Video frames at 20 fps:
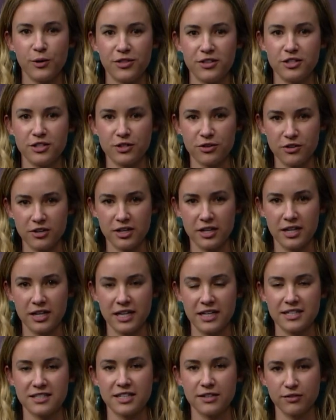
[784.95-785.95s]
with a
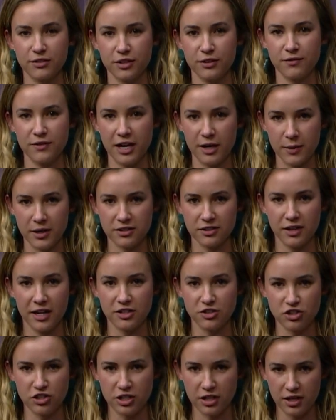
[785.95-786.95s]
degree in civil and environmental
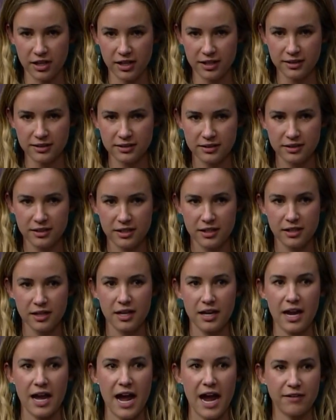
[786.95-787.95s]
engineering.
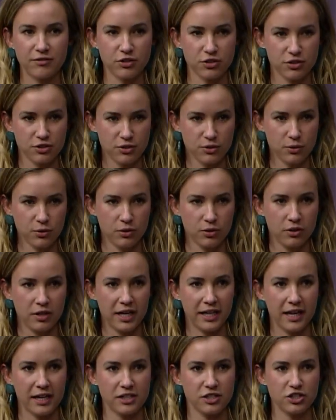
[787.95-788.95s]
After
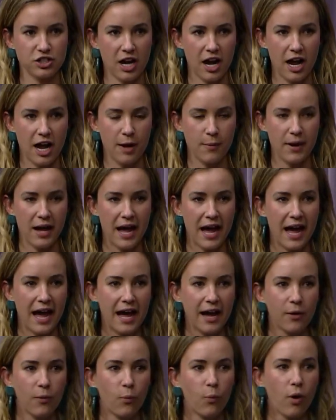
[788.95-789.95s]
school, I got a job
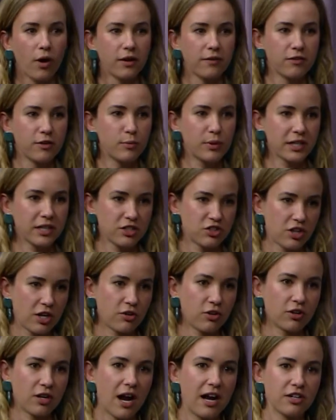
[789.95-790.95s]
at one of the biggest
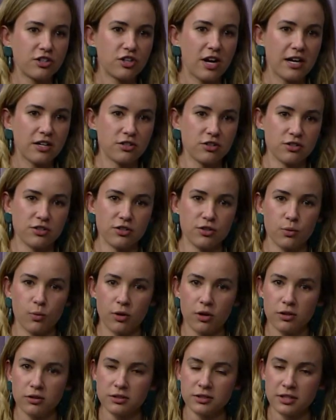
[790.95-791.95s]
general contractors in the
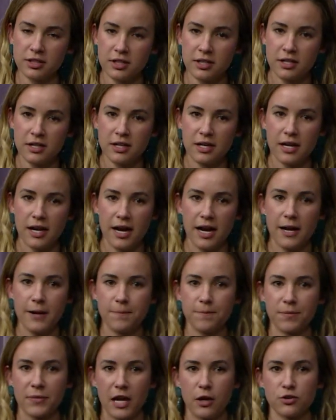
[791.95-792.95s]
world.
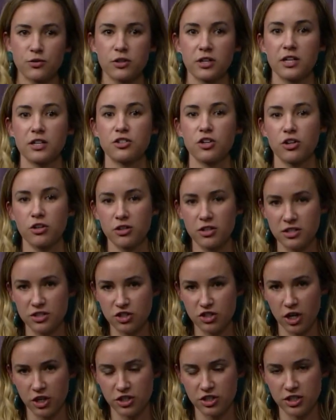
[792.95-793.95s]
Um, I was working at Turner
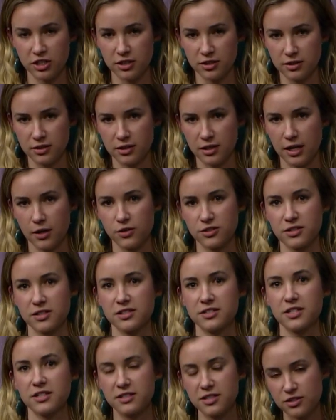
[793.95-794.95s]
Construction. I was
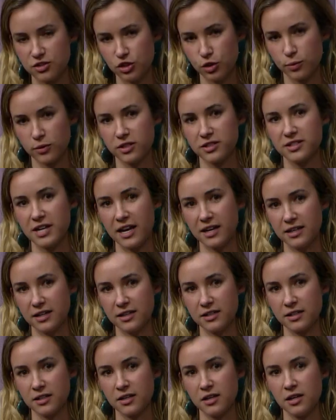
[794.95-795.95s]
an assistant
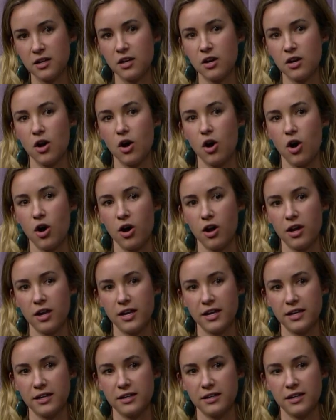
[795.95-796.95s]
superintendent
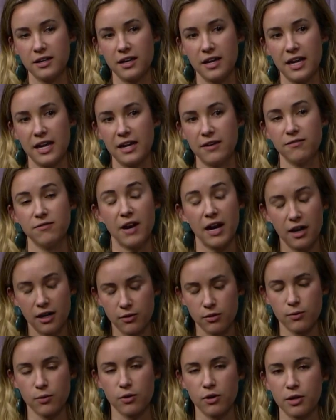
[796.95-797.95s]
on a
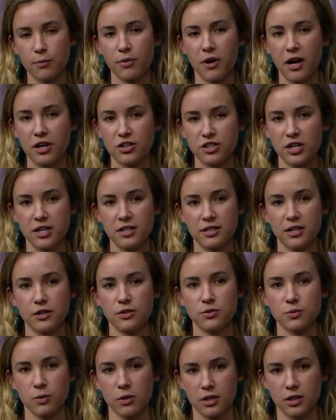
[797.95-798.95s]
very rewarding project.
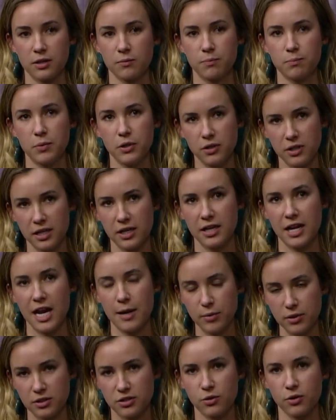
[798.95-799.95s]
I was work, building an
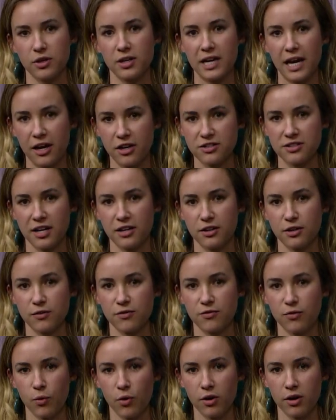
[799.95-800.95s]
ambulatory care
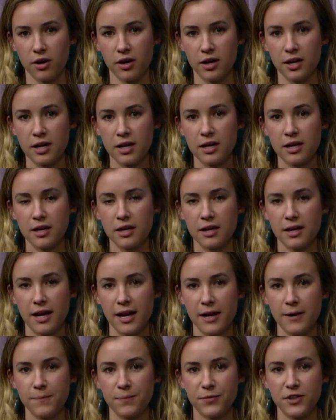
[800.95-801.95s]
center for
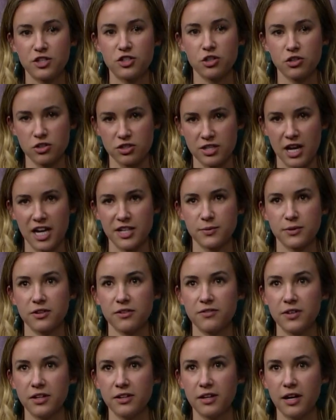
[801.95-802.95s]
um, the Children's
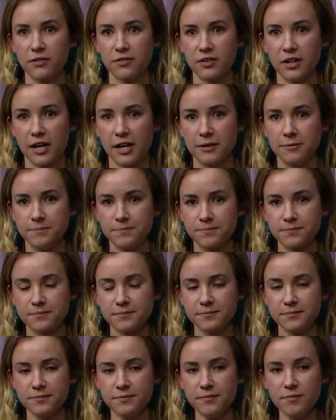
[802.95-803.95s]
Hospital of Philadelphia.
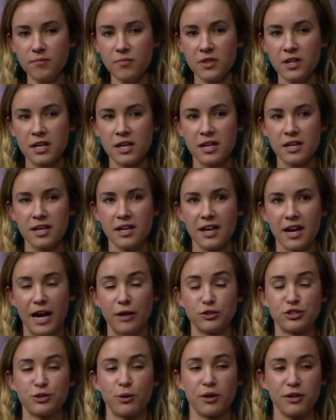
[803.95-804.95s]

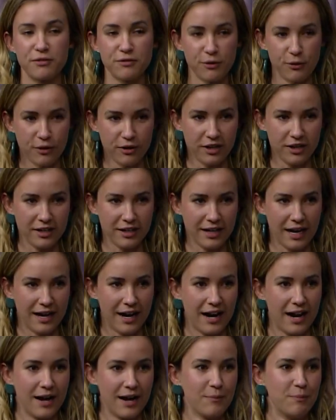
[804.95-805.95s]
I was twenty-four.
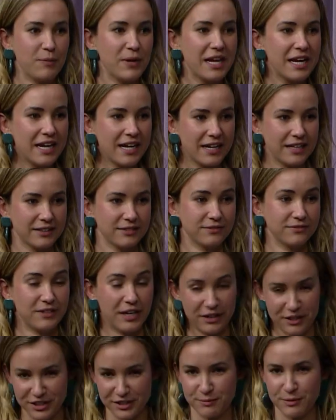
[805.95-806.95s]
Me and a
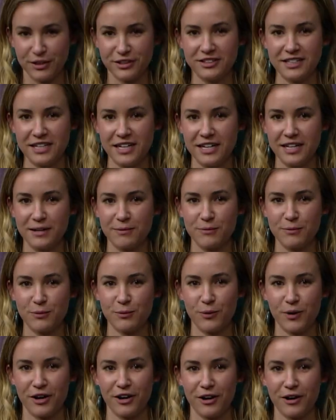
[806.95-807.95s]
very small
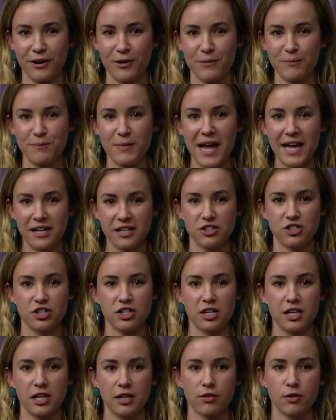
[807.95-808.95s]
team were
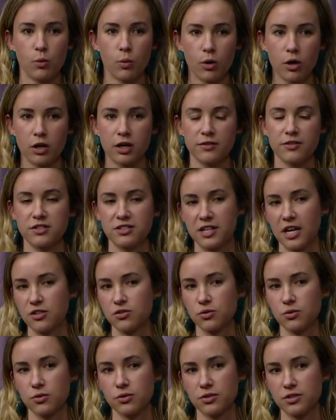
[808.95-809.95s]
managing the work and the
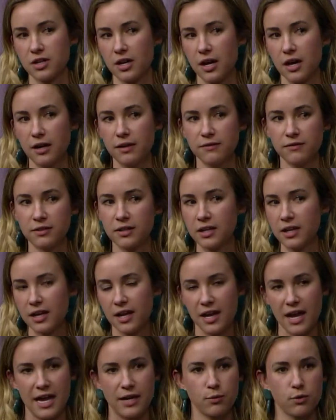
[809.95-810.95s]
schedules of
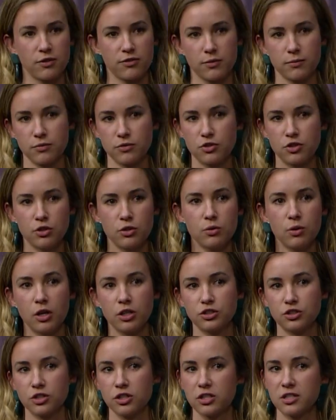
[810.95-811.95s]
anywhere from two
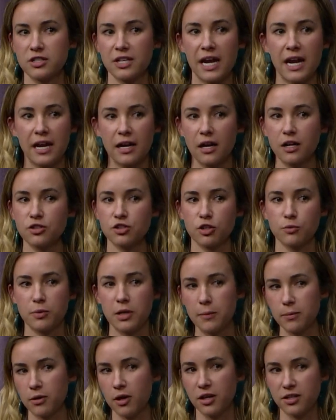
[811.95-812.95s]
hundred to eight
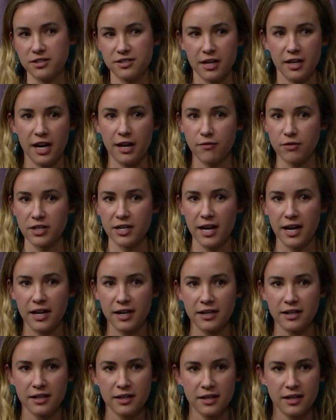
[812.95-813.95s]
hundred people on site every
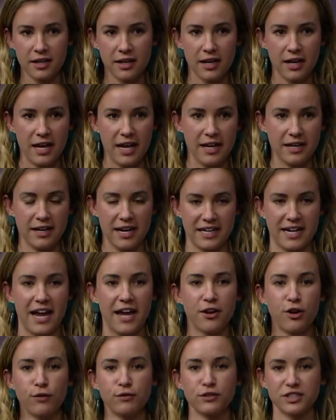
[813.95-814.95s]
day. And I
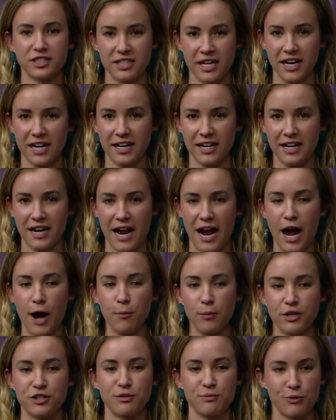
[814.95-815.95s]
can't overstate
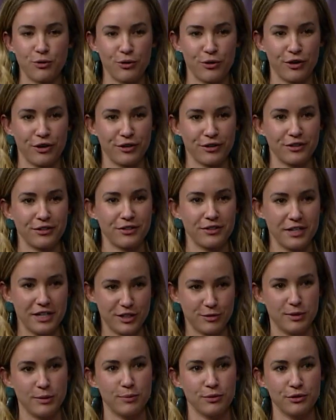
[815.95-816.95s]
how much more
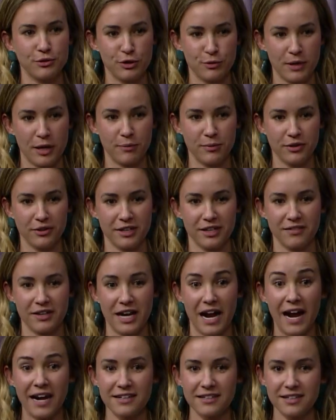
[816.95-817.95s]
these people knew about building
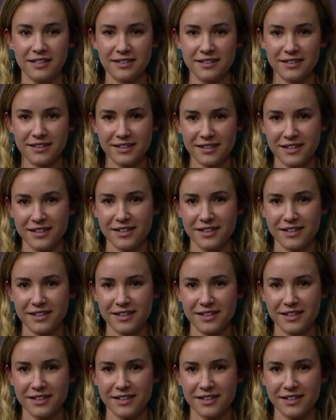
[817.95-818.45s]
than I did.